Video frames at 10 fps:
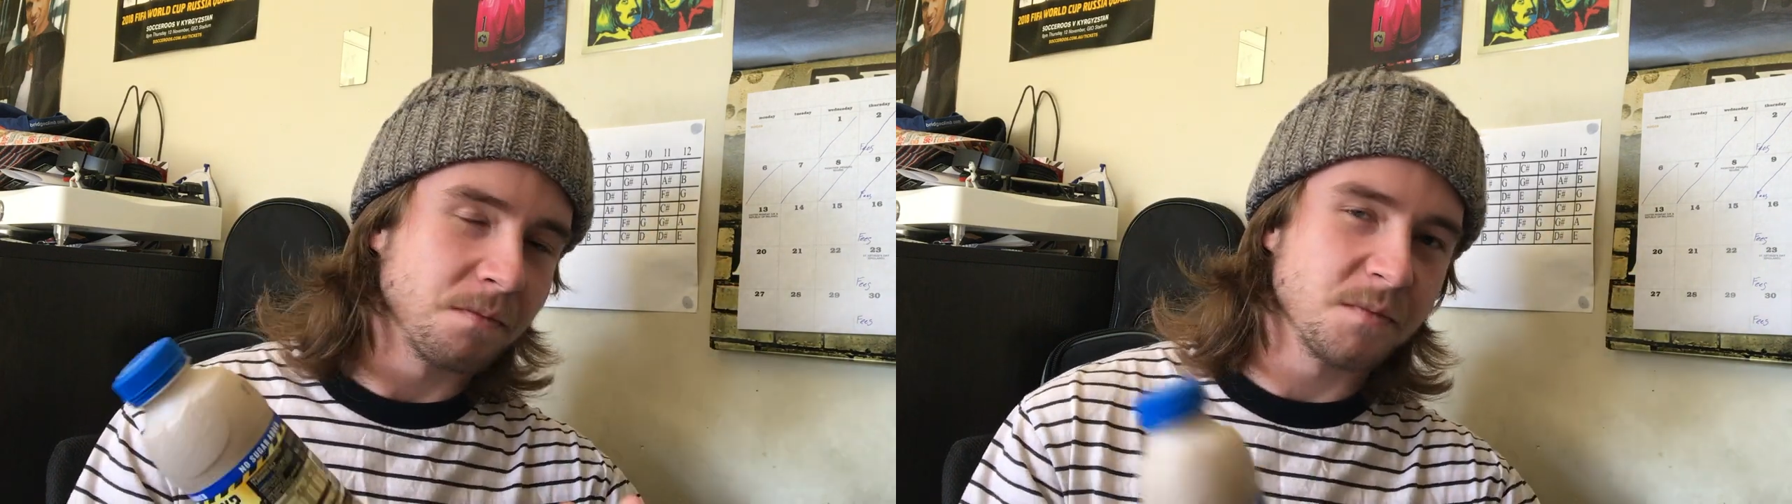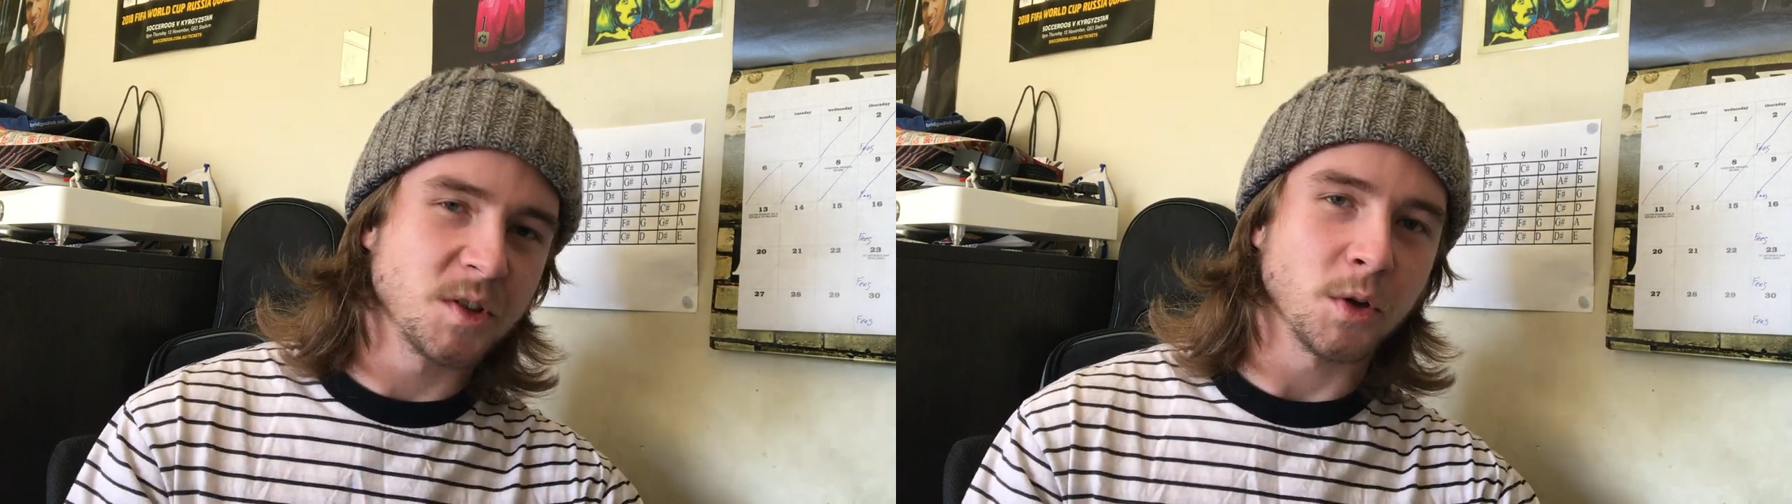
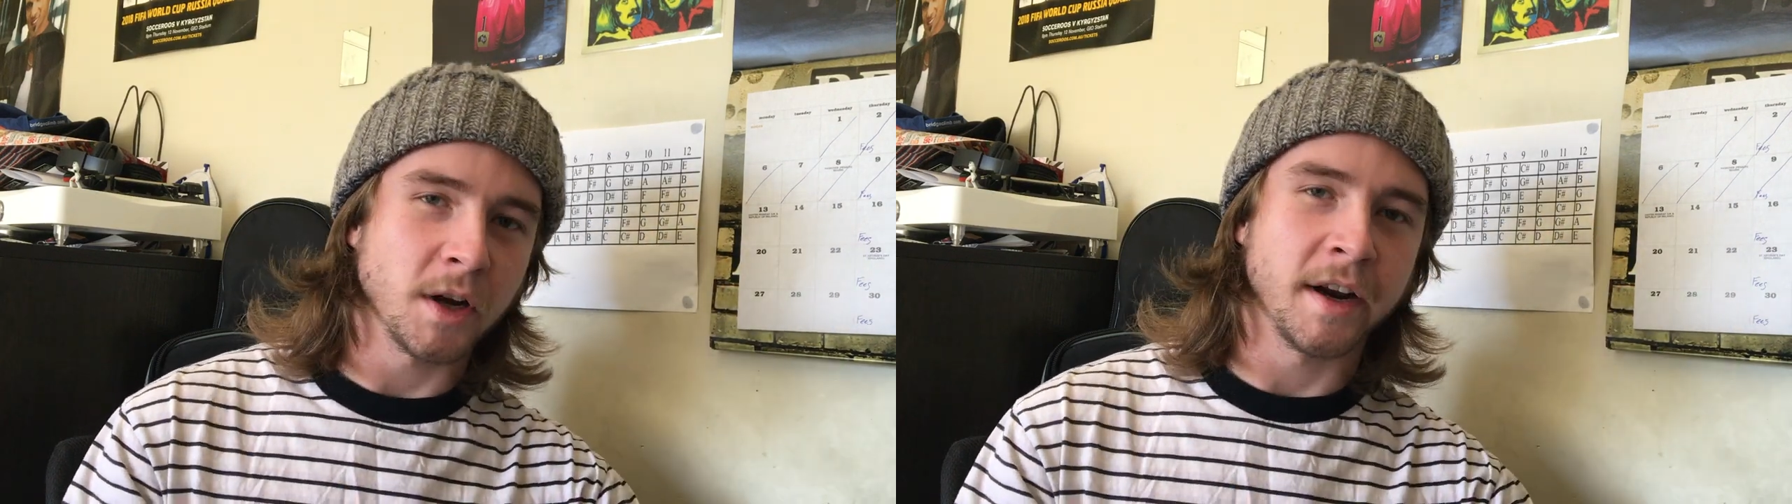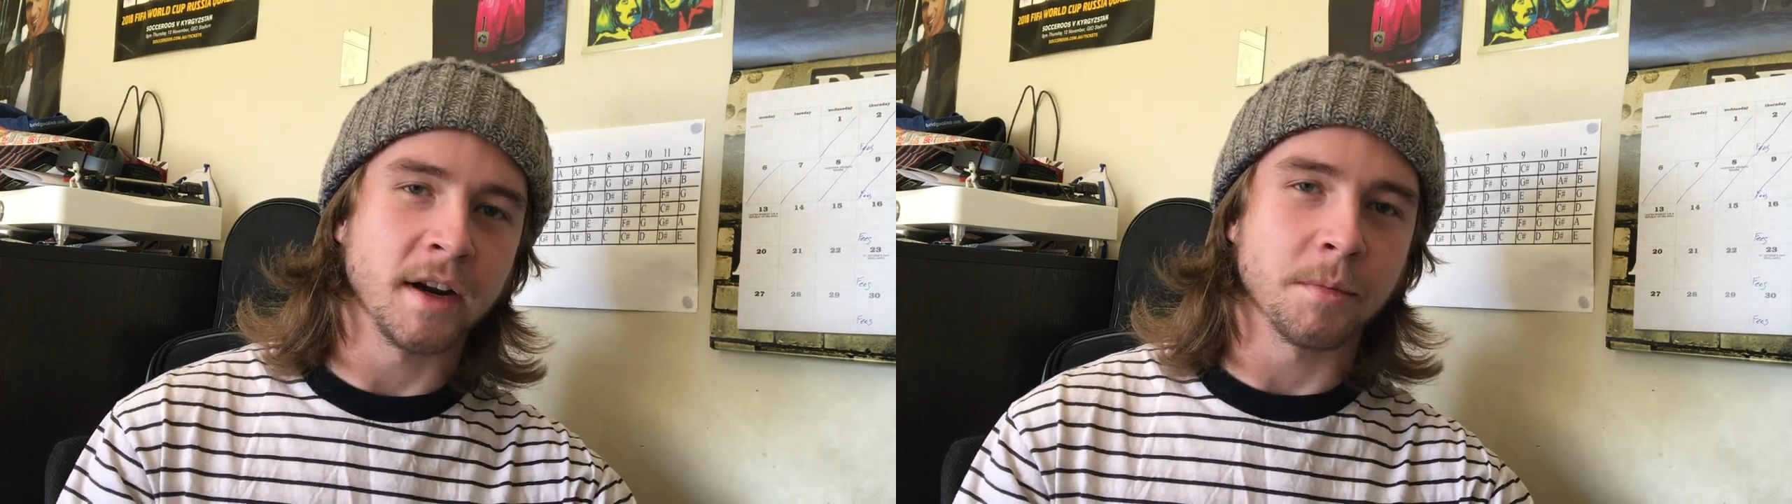That's what
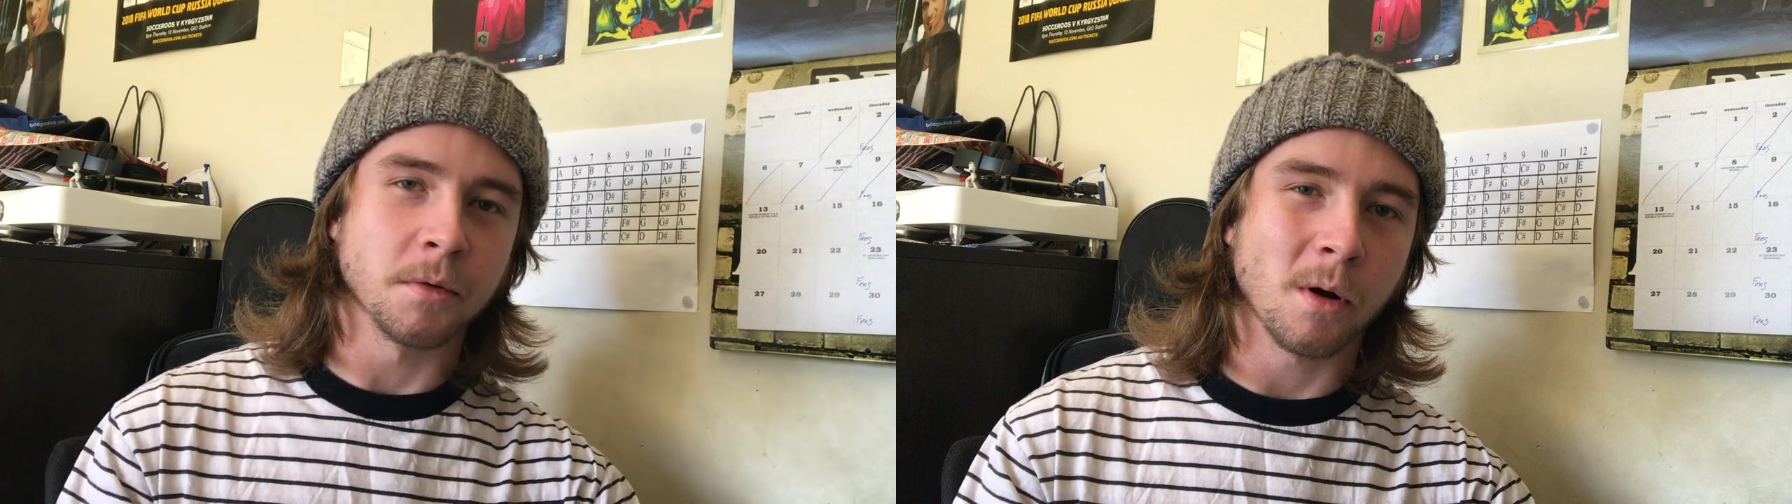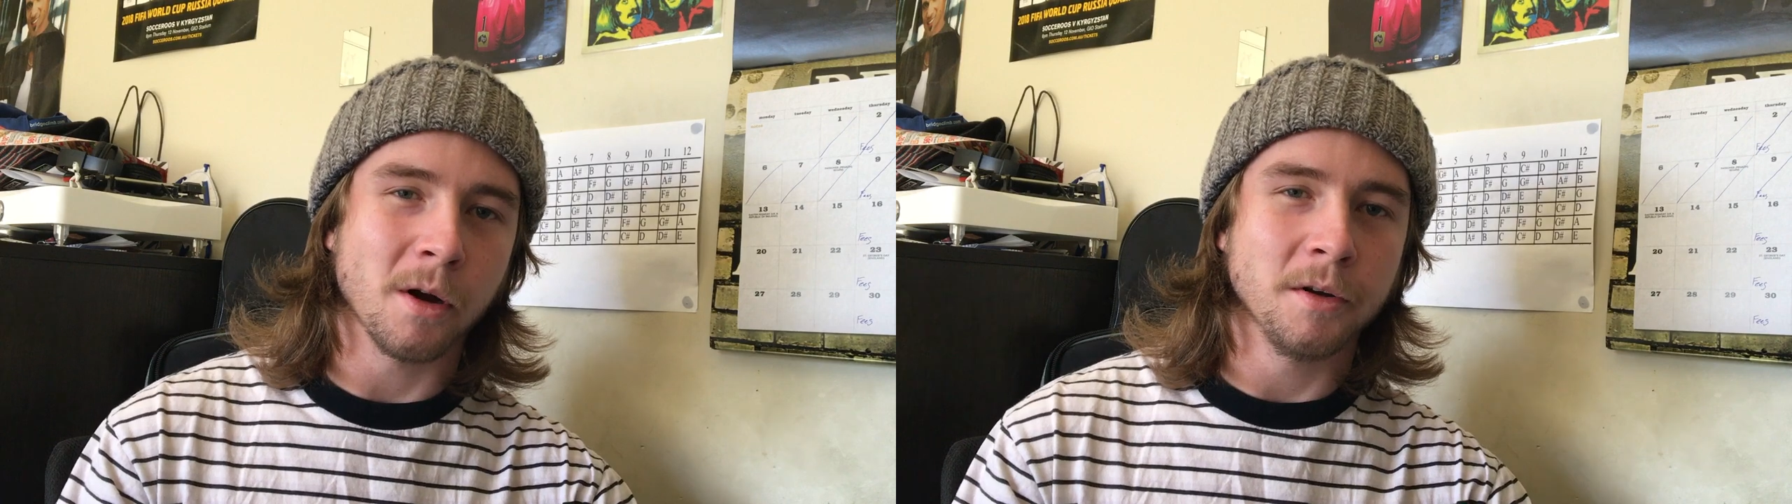I had up the
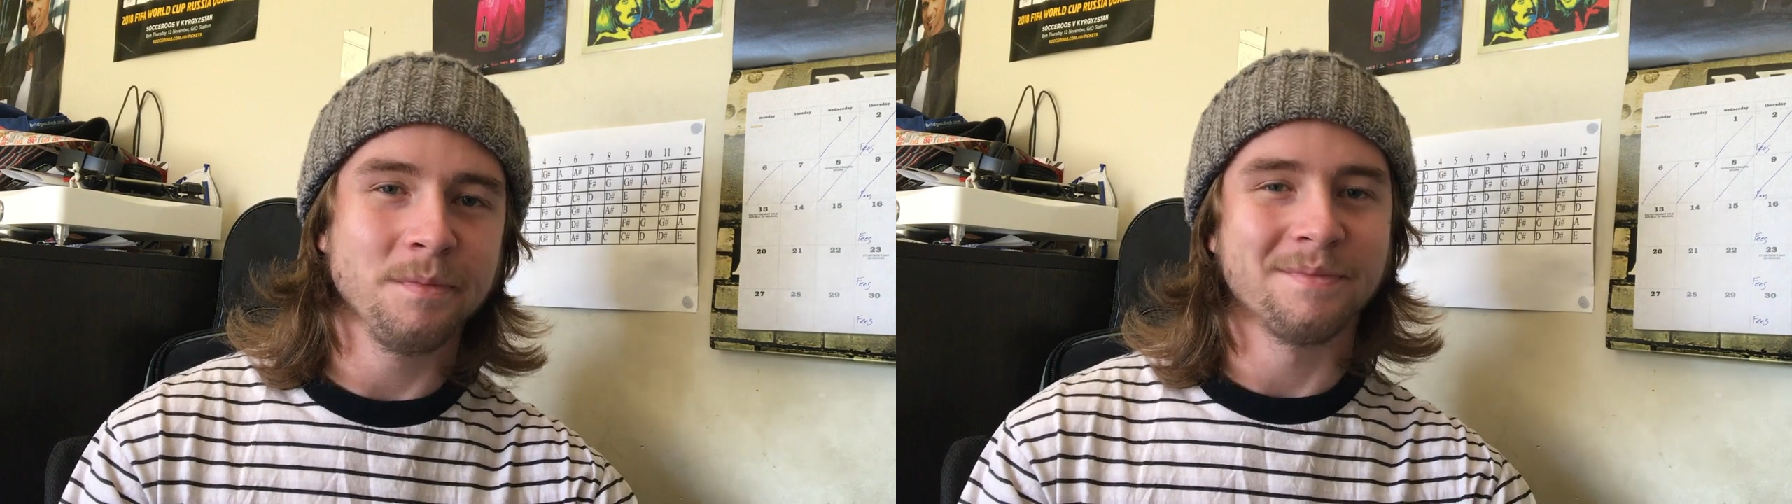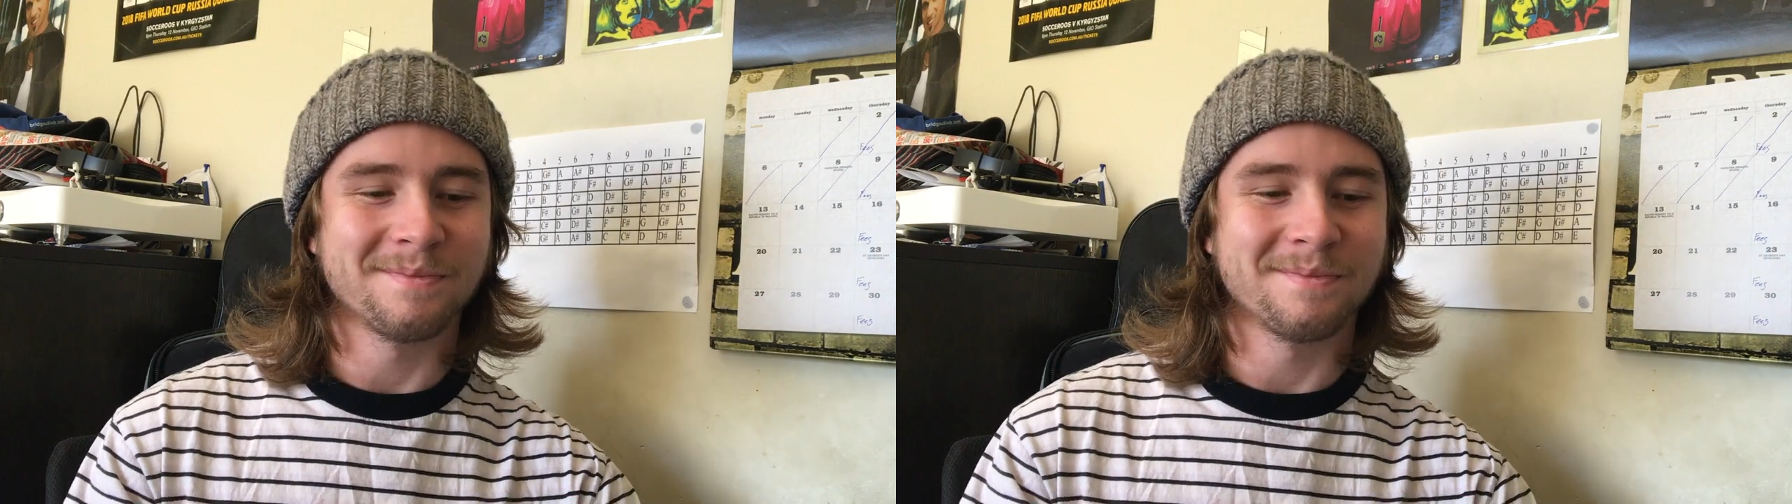road.